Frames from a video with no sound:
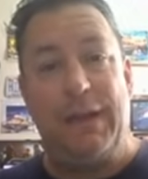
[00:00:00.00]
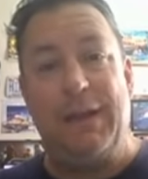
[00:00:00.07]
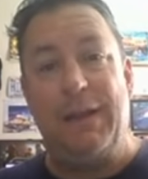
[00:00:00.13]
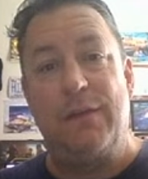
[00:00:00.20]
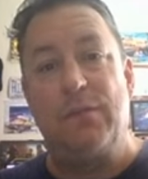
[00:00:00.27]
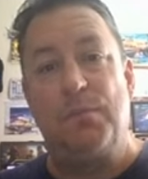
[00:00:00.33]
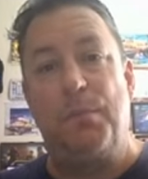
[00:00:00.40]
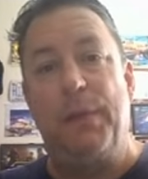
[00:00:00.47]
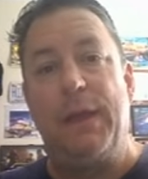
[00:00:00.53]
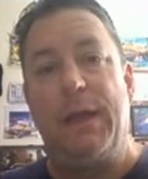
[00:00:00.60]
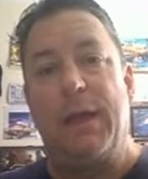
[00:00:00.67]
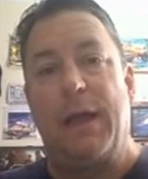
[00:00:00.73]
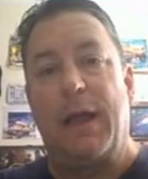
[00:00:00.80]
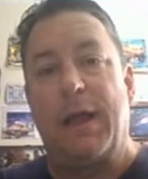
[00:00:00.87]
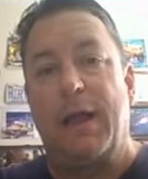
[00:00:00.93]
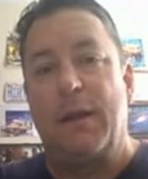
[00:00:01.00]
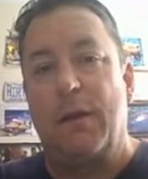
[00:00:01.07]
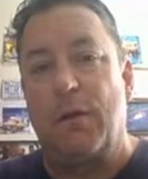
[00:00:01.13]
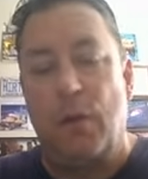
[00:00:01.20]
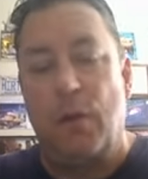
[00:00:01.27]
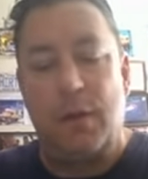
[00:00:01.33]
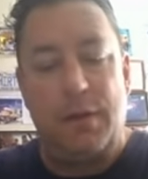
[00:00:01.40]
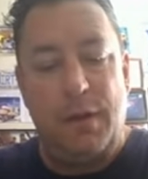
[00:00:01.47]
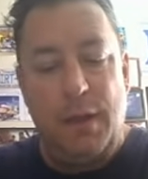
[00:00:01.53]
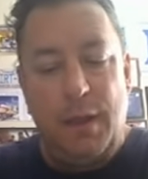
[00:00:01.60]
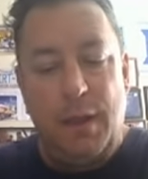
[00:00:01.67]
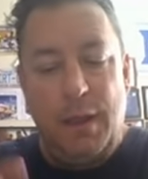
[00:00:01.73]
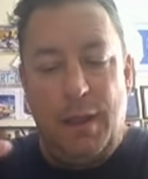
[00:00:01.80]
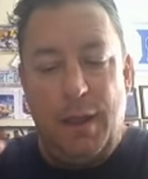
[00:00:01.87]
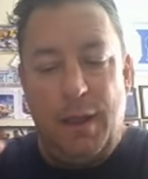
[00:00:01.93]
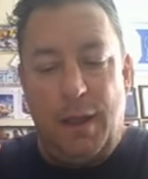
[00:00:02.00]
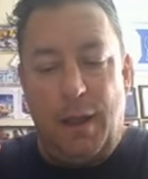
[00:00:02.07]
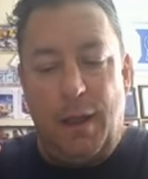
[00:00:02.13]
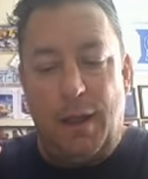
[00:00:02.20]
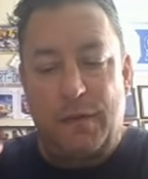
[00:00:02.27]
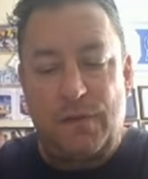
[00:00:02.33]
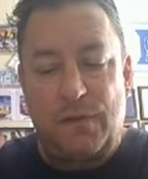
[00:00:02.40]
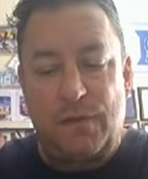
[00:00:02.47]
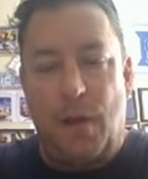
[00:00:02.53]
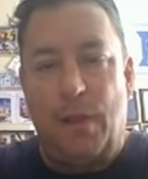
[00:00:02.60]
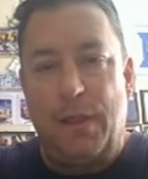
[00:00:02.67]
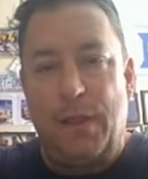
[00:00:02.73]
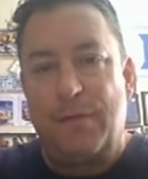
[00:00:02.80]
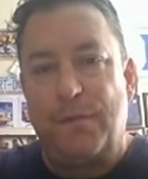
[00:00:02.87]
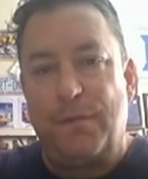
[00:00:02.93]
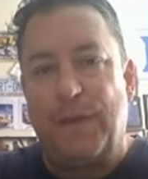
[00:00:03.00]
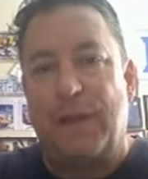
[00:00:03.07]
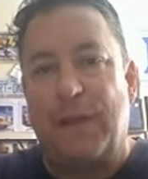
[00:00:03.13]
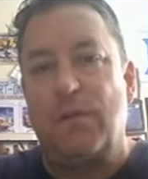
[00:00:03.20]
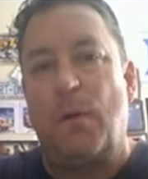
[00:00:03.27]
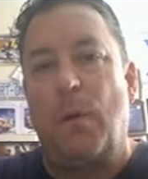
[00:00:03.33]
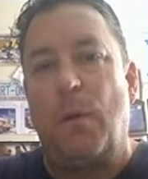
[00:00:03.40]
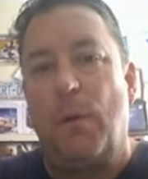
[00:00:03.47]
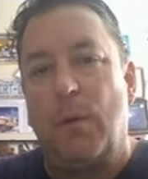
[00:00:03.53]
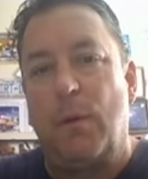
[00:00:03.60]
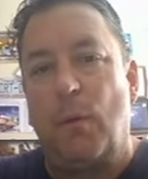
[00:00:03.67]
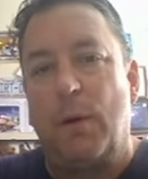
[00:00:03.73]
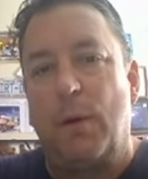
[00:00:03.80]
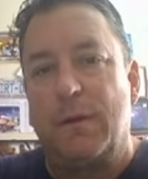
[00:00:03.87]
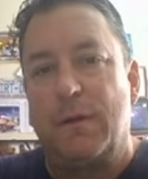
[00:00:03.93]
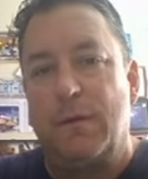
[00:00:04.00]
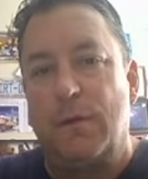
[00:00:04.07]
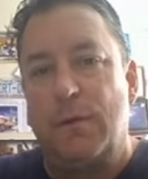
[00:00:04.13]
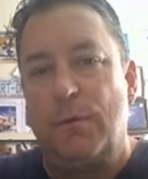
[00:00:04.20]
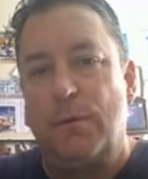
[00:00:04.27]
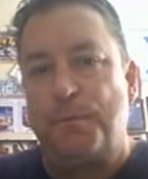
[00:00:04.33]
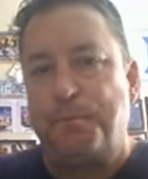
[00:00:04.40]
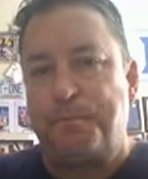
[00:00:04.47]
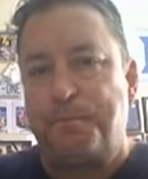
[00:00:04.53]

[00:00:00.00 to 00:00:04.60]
It is big. I got a good, uh, solid fix on what I want to do,